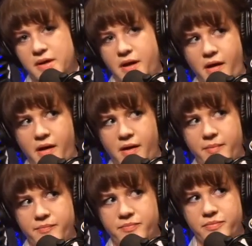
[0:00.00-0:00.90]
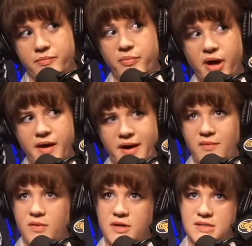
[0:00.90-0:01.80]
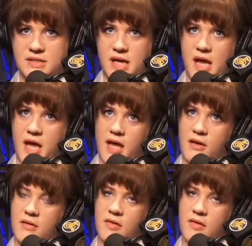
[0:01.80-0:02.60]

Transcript: But I will say